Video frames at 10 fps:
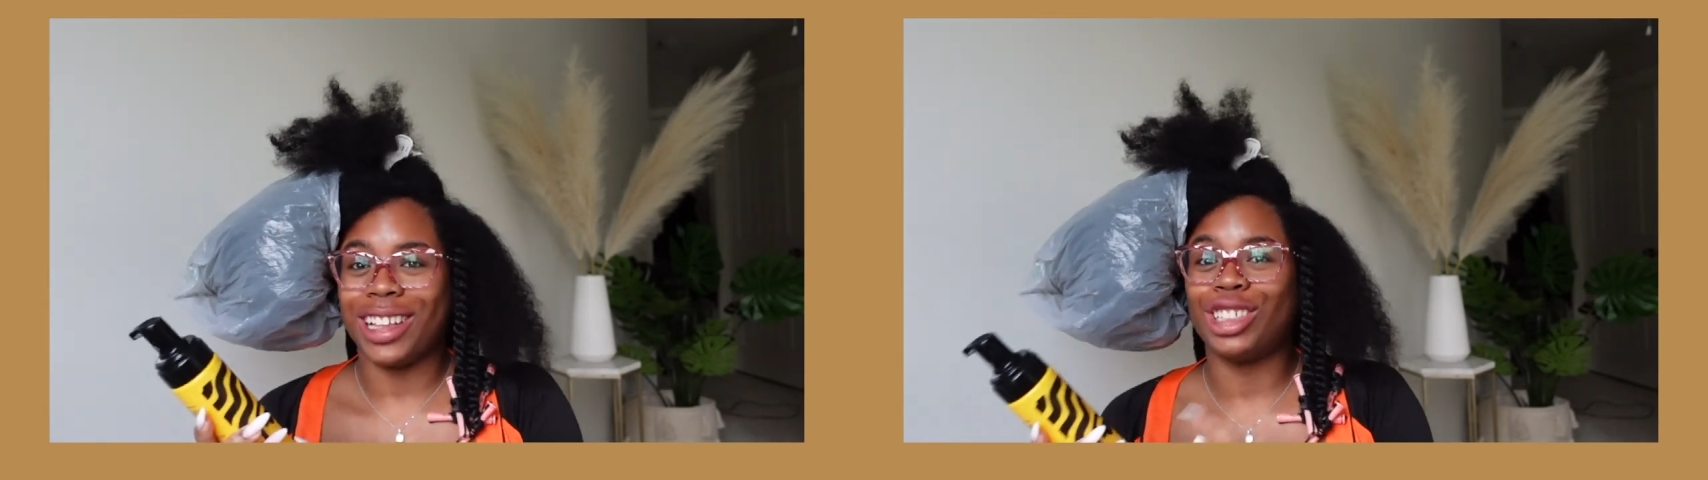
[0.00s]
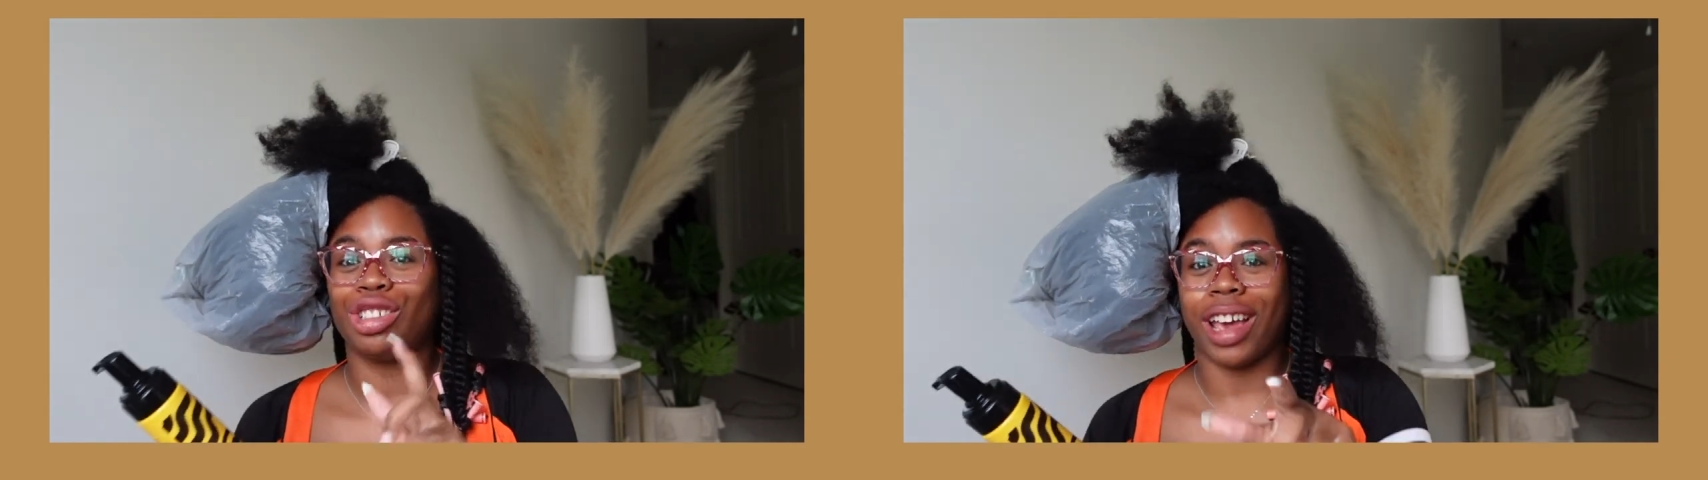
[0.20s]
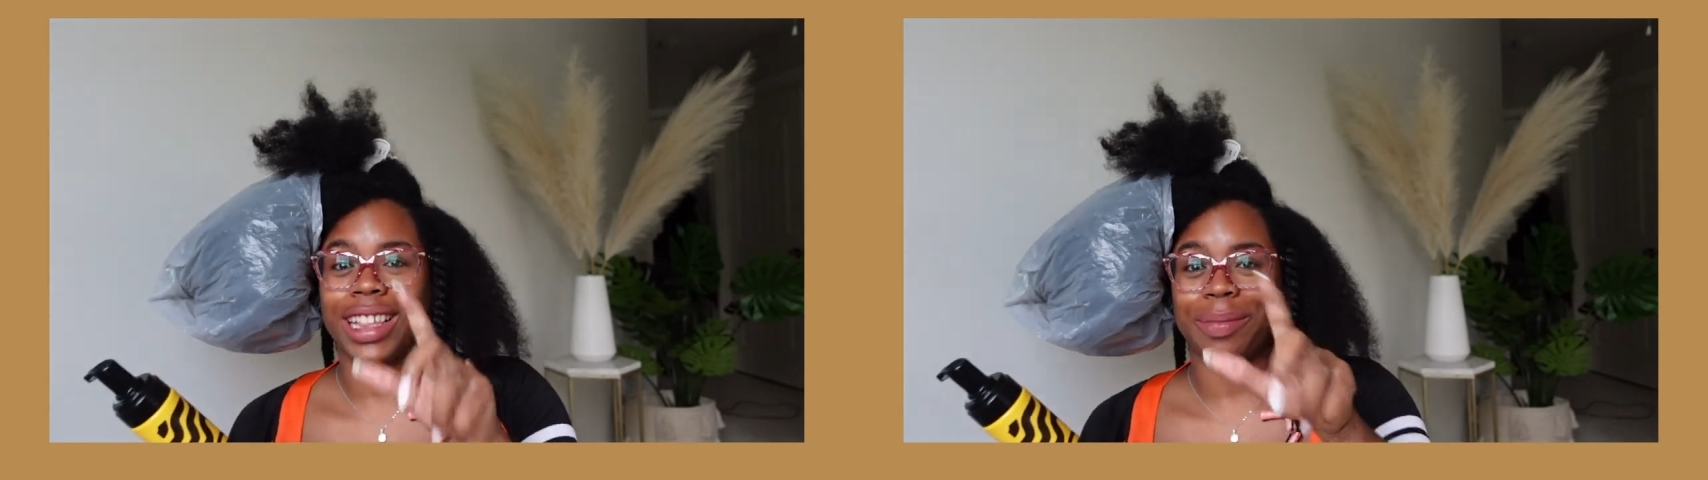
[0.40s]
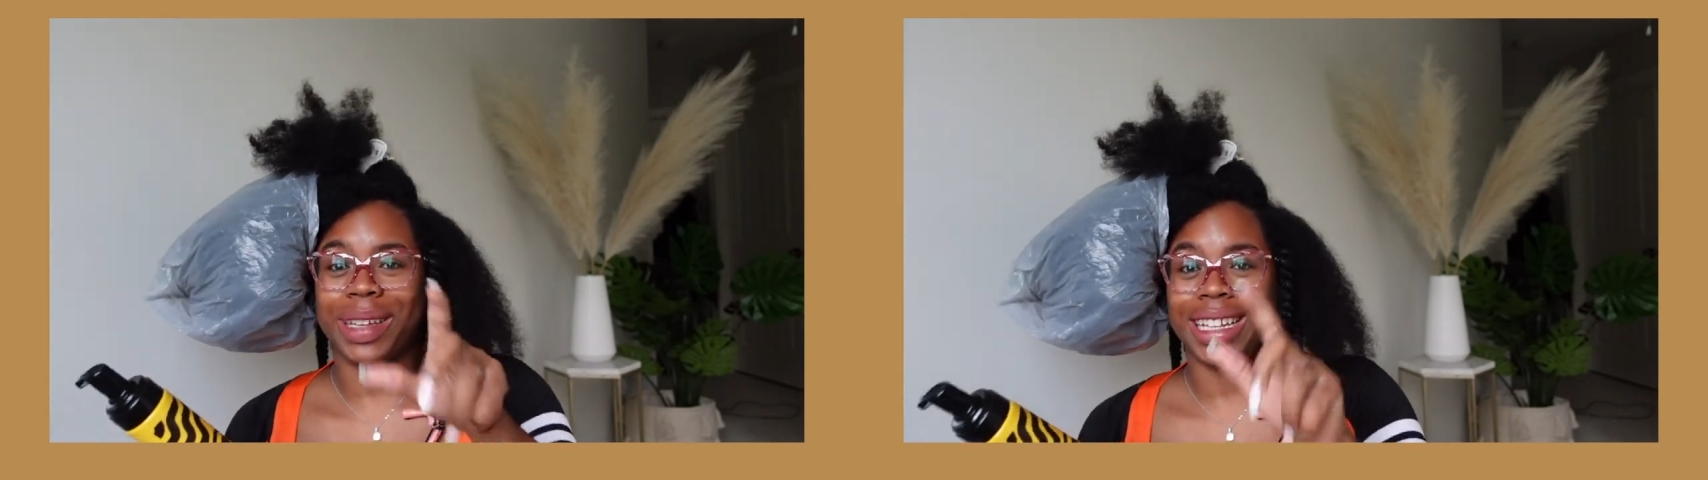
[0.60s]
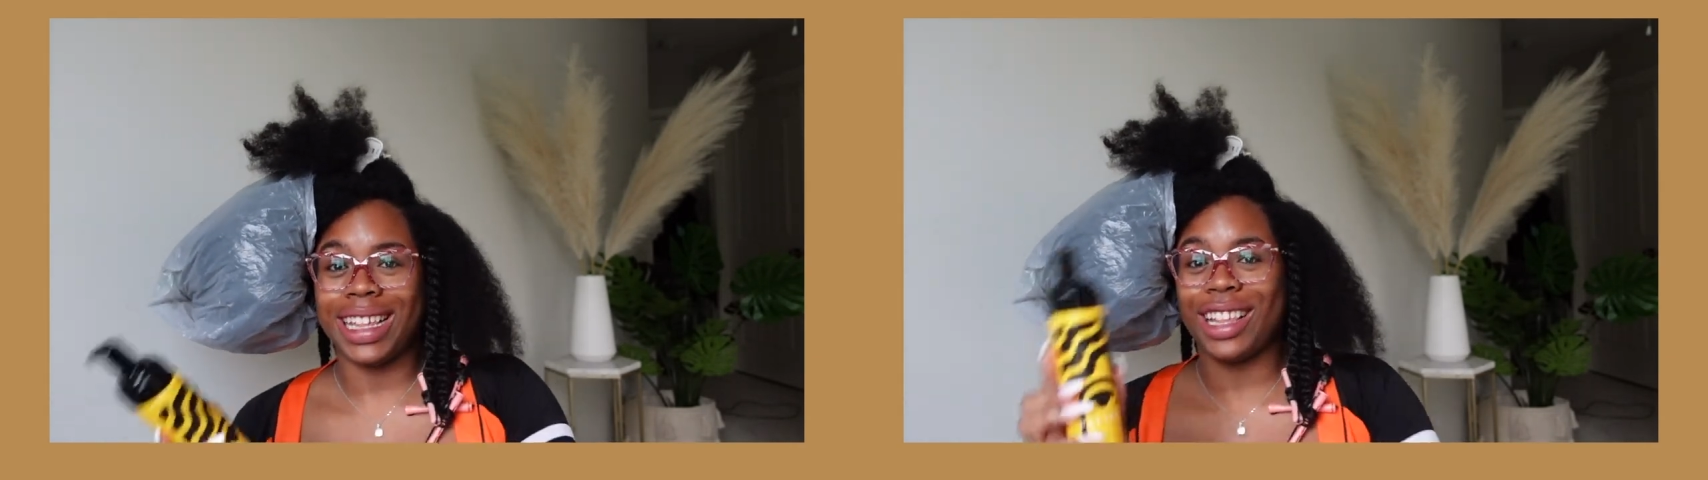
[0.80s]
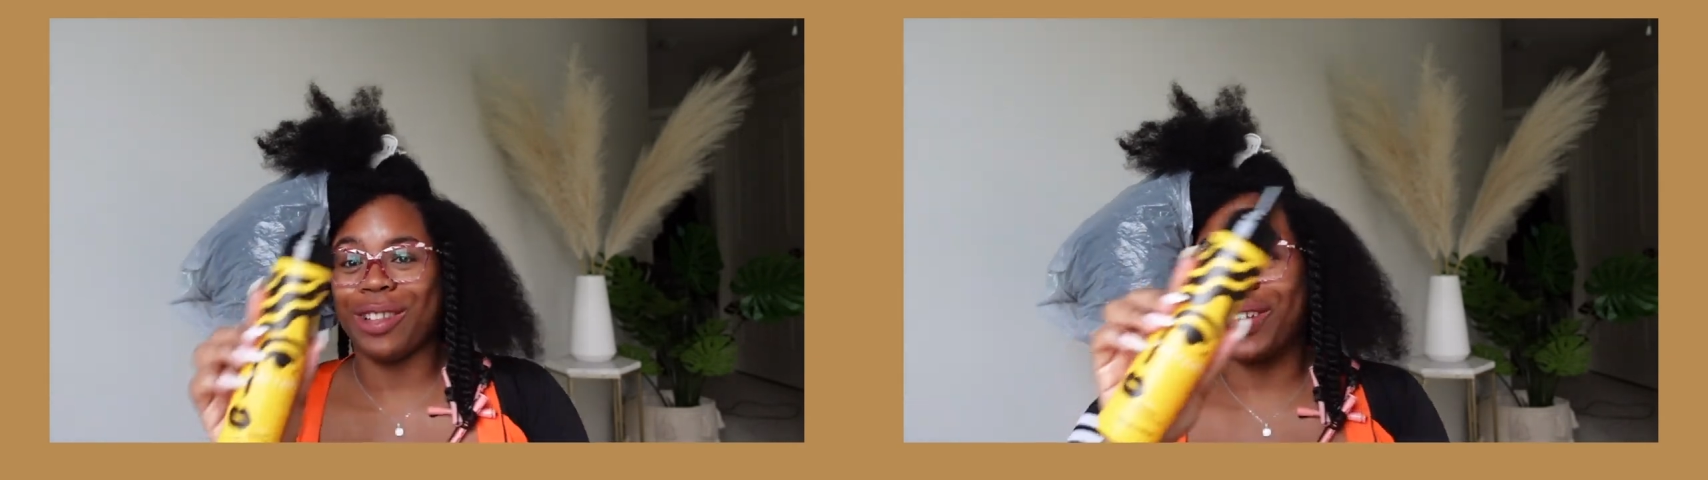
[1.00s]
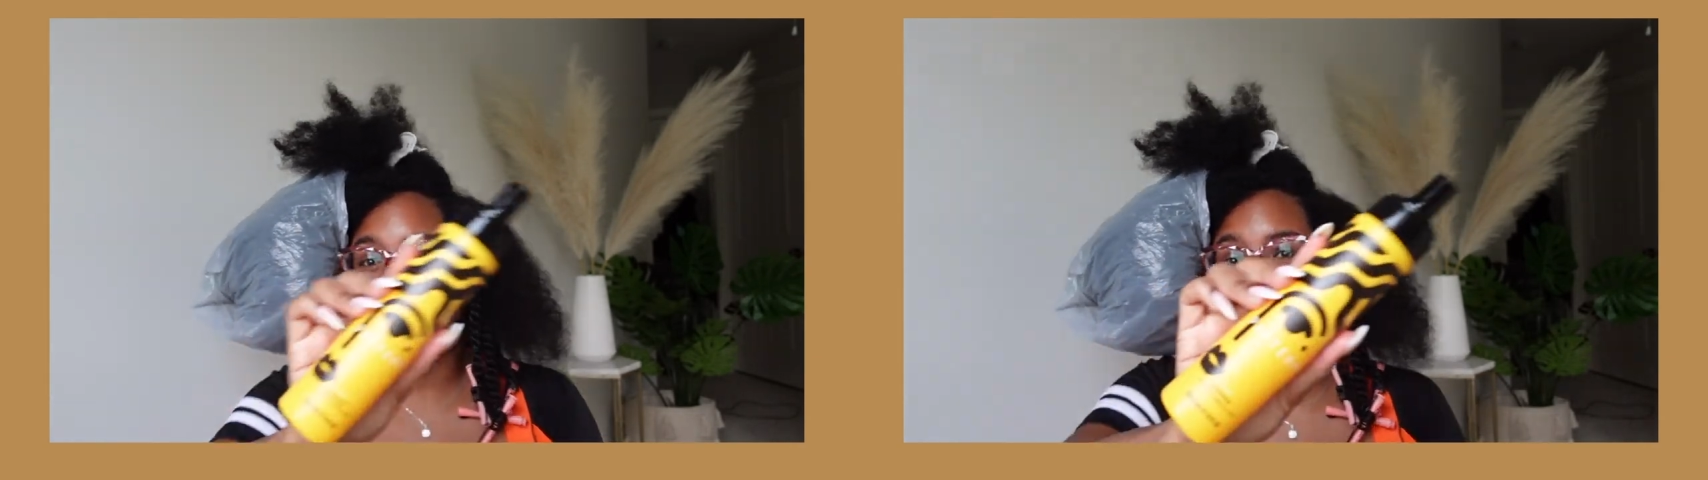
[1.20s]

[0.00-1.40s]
Trust me, this is going to